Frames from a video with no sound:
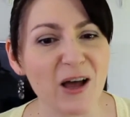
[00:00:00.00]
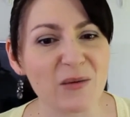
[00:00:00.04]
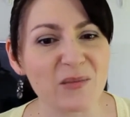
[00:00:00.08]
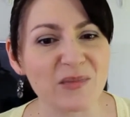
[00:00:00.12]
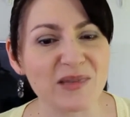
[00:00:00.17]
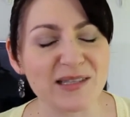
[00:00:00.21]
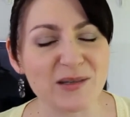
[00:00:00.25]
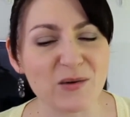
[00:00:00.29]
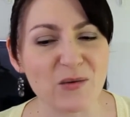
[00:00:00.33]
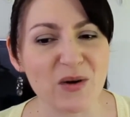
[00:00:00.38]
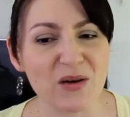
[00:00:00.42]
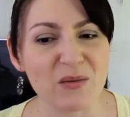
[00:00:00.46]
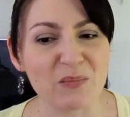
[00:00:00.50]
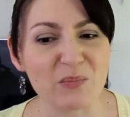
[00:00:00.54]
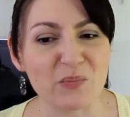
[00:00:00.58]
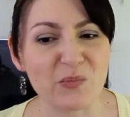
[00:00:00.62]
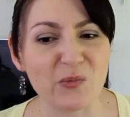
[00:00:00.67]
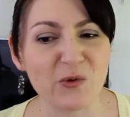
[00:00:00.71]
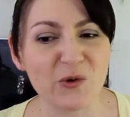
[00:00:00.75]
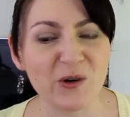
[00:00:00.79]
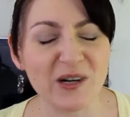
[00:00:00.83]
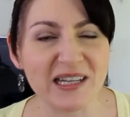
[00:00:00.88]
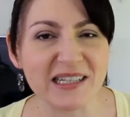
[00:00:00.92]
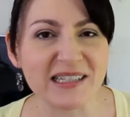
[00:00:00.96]
So I'm
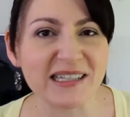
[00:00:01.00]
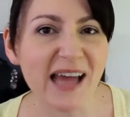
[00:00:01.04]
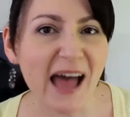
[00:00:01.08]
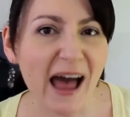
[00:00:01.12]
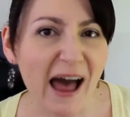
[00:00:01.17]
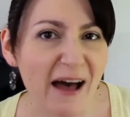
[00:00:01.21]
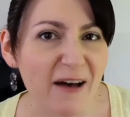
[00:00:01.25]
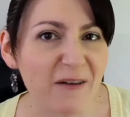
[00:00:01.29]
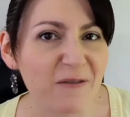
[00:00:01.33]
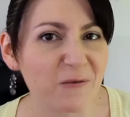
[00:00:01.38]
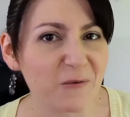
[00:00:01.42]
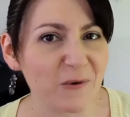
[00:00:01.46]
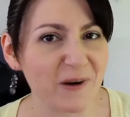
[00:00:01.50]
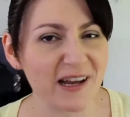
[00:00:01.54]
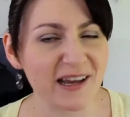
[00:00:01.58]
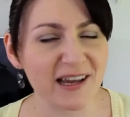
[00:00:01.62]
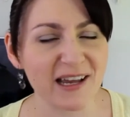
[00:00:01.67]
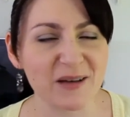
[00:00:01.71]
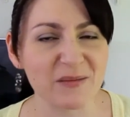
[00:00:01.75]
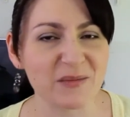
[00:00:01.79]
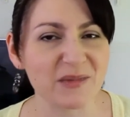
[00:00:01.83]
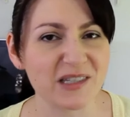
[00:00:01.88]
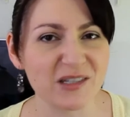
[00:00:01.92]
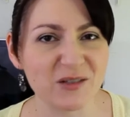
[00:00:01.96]
pretty tough when it
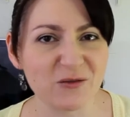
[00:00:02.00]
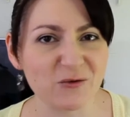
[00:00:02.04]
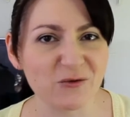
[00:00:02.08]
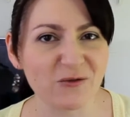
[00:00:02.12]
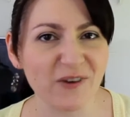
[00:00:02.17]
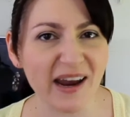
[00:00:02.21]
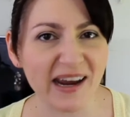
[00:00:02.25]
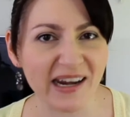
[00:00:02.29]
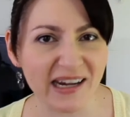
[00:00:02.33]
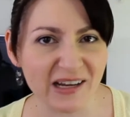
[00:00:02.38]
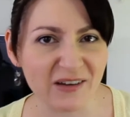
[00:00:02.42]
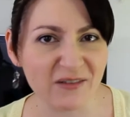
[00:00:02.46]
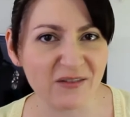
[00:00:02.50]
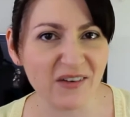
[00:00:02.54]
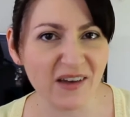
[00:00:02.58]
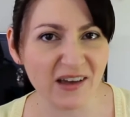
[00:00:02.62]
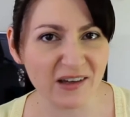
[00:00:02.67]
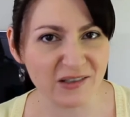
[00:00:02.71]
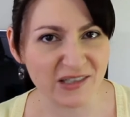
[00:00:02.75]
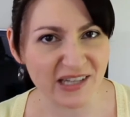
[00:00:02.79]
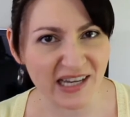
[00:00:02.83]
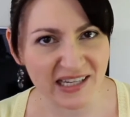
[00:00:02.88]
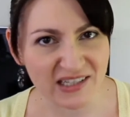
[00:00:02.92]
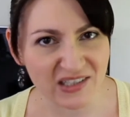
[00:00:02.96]
comes to rating
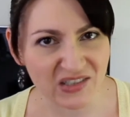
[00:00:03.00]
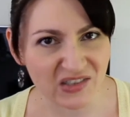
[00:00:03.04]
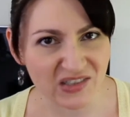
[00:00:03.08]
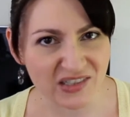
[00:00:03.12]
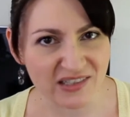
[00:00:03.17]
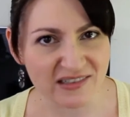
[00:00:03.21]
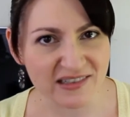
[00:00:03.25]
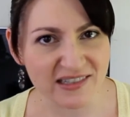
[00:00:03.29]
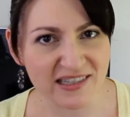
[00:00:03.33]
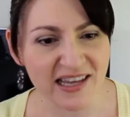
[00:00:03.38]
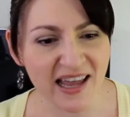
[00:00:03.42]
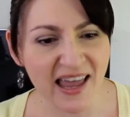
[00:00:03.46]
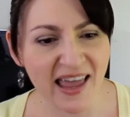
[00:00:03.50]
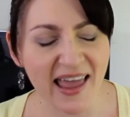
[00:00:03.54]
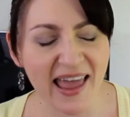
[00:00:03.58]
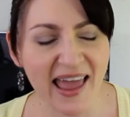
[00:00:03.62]
foundations.